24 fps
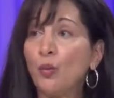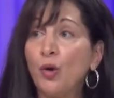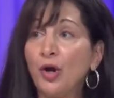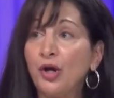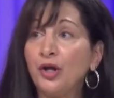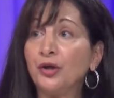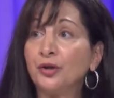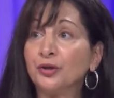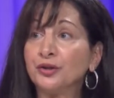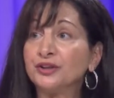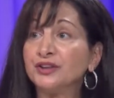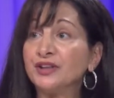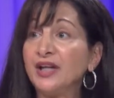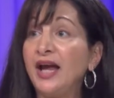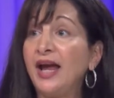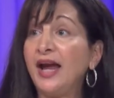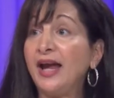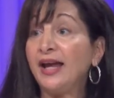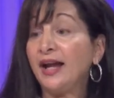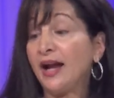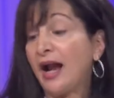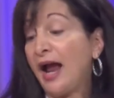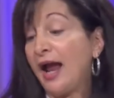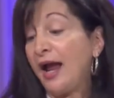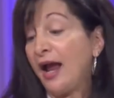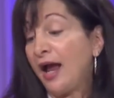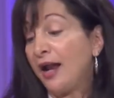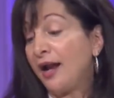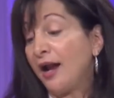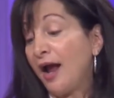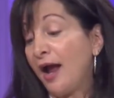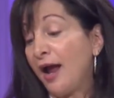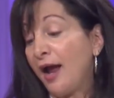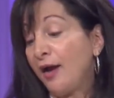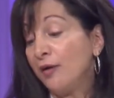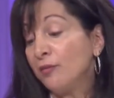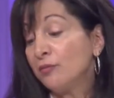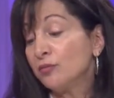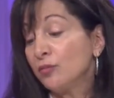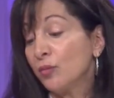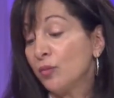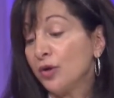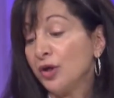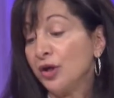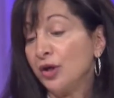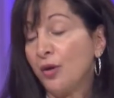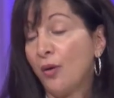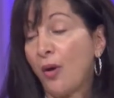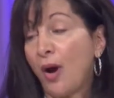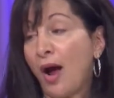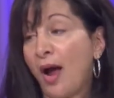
what you're saying, and I and I, you know,